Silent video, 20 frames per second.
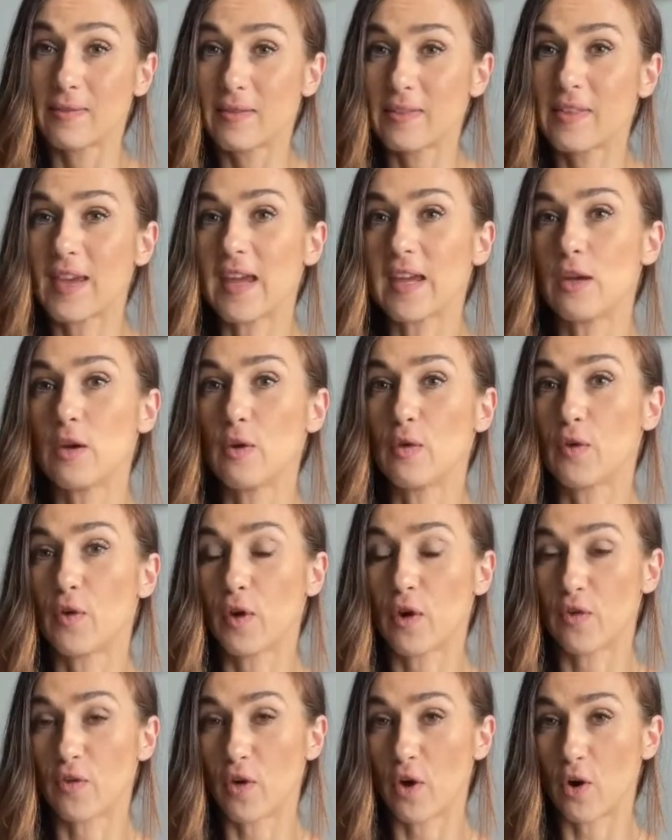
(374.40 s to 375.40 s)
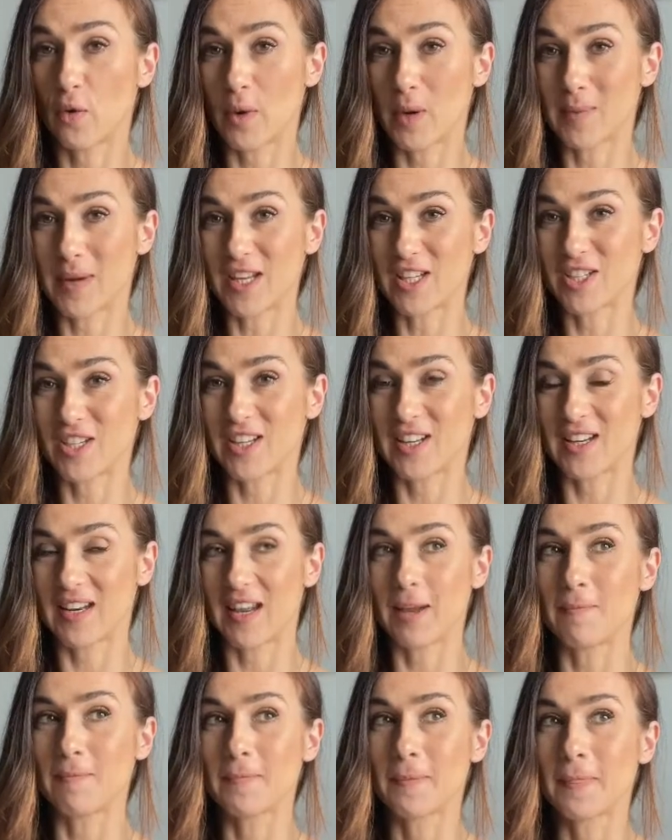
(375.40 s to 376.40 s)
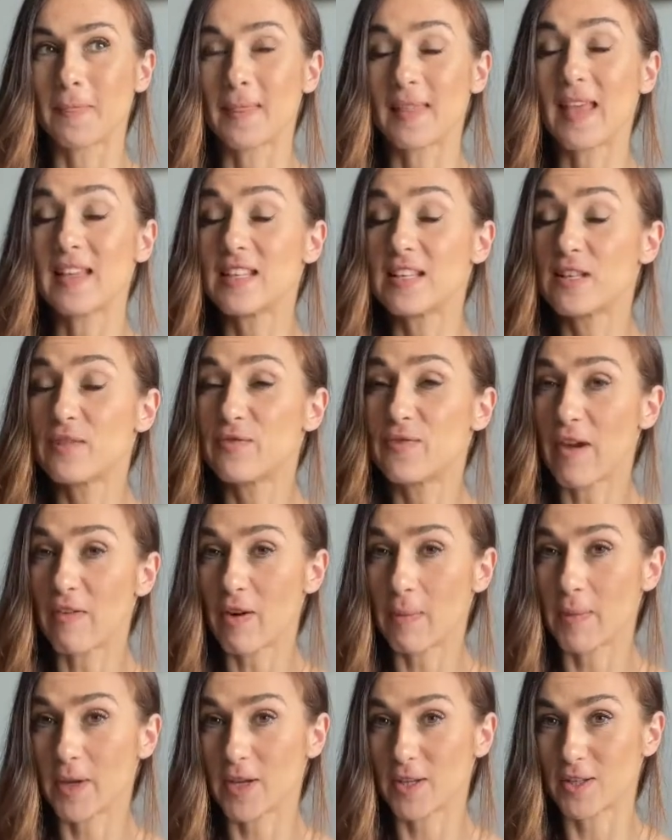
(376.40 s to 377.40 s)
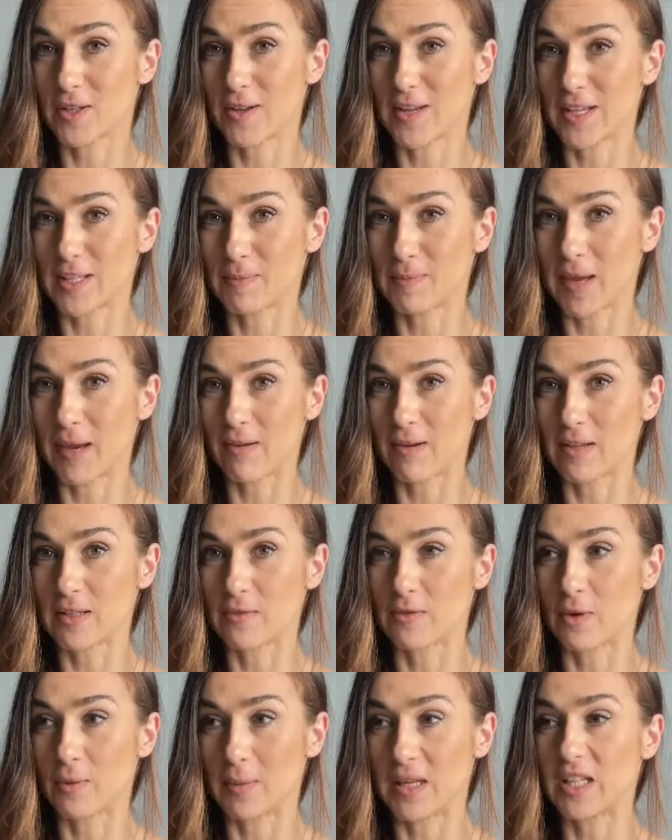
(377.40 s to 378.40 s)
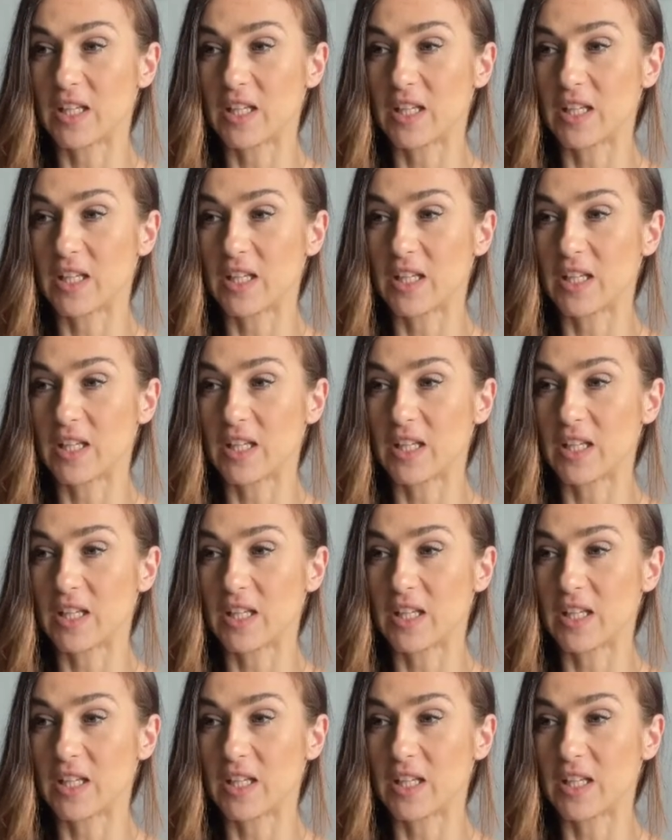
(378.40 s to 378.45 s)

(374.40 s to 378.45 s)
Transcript: thank you for following my journey this is very personal experience for me.